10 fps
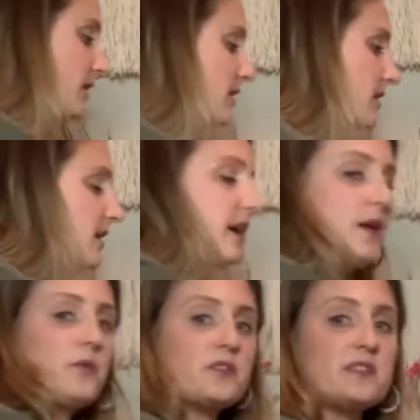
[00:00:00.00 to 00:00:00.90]
And
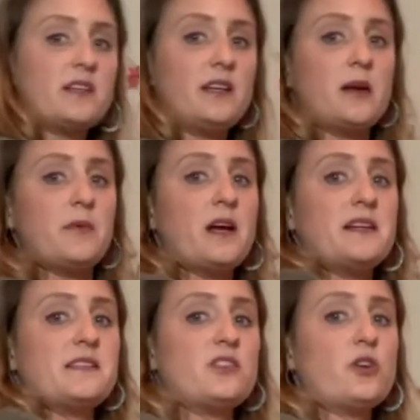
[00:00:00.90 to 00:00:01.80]
again, we're sitting up
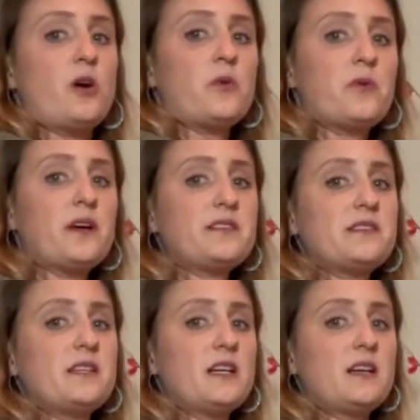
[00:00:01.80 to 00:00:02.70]
nice and tall,
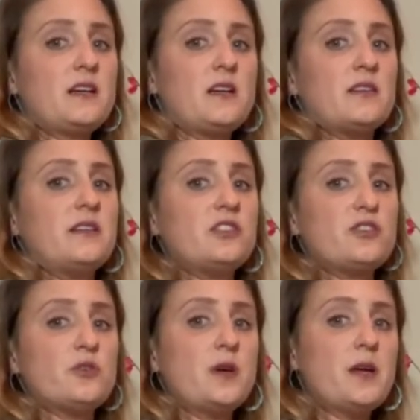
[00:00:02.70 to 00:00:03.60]
resting these
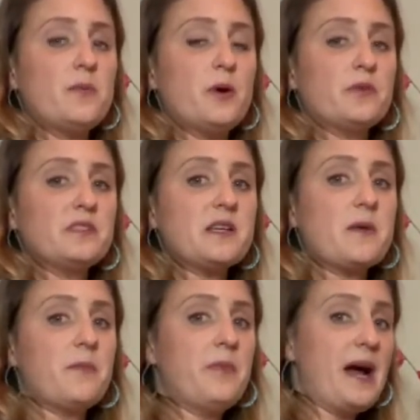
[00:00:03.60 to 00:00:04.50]
two hip bones
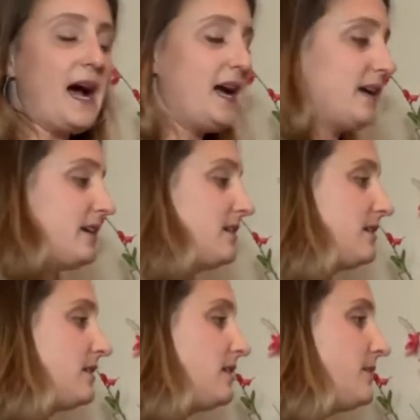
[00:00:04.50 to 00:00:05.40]
back.
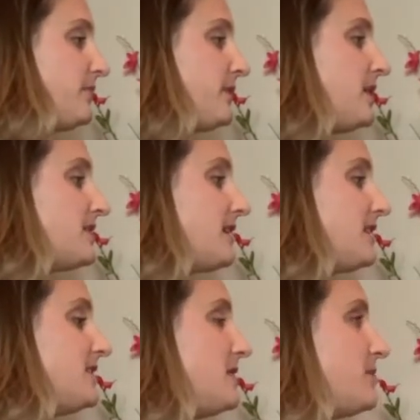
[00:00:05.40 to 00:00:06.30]
Take a
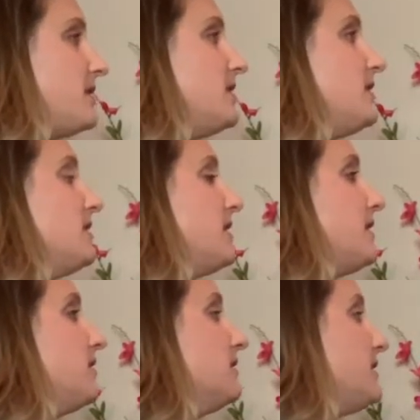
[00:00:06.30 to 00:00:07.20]
deep
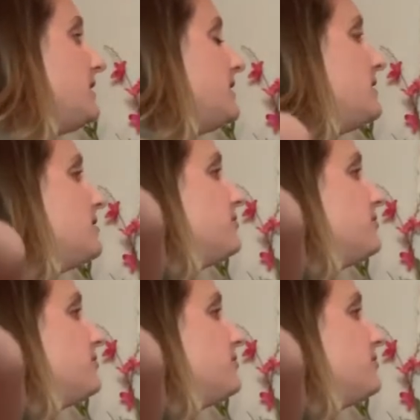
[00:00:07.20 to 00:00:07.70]
inhale in.